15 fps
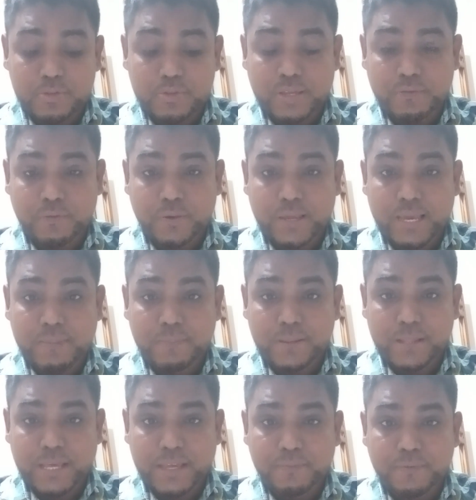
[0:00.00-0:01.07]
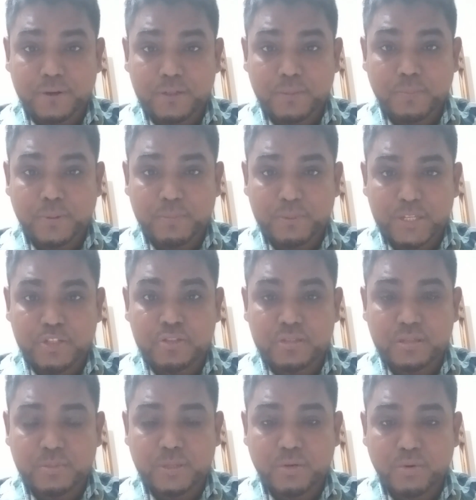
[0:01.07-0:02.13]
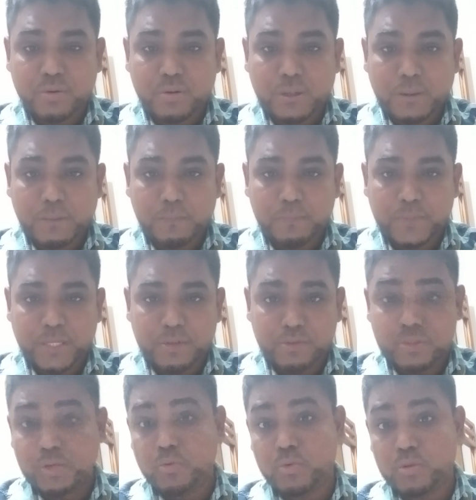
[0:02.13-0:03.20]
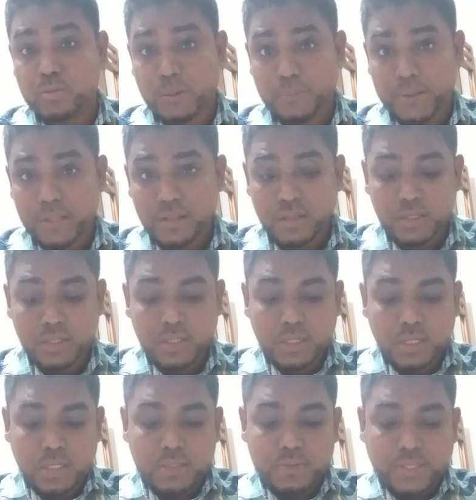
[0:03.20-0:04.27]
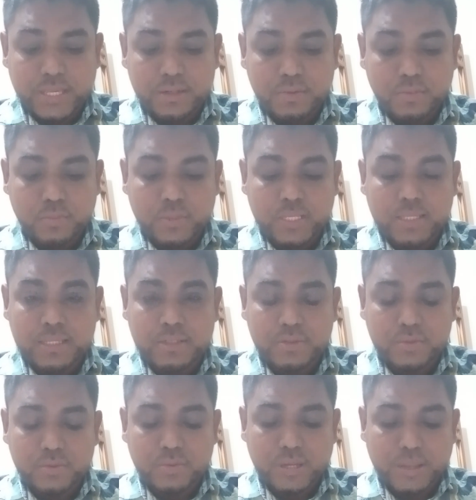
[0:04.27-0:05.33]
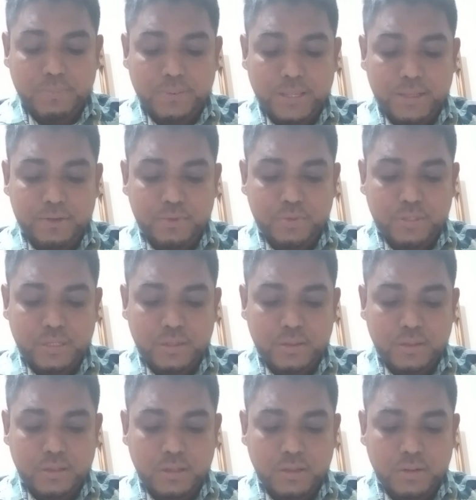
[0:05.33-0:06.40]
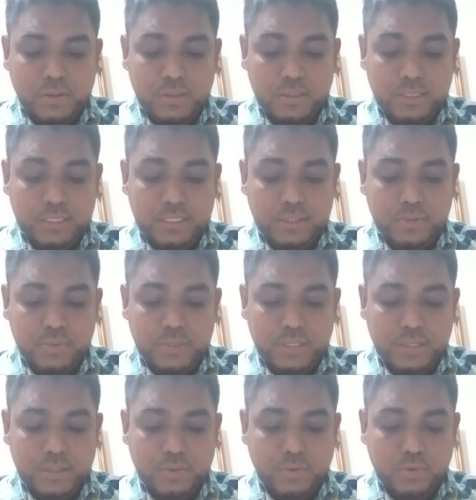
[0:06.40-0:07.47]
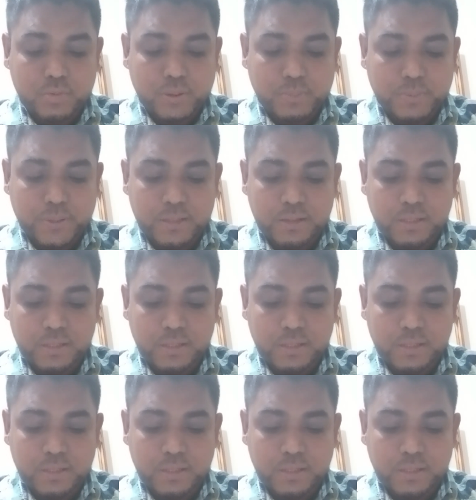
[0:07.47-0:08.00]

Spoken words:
If we apply for the permissions of the court to the court of appeal, then we need to apply to the only to the court of appeal,